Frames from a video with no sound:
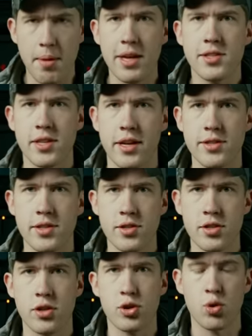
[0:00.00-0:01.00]
it makes sense, this
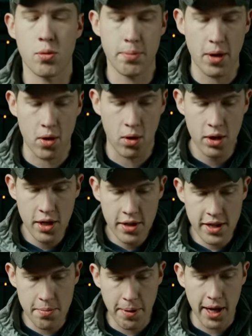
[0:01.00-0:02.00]
is a short barrel,
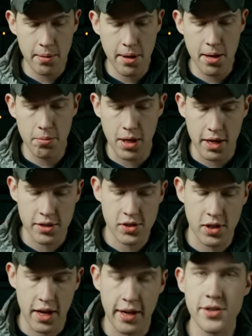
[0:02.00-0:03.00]
the bottom M-LOK
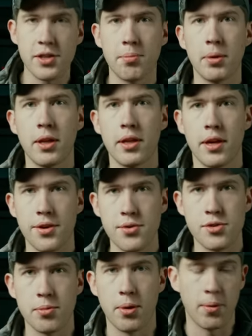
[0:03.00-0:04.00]
slot is completely
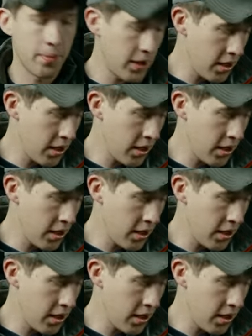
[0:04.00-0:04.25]
unusable,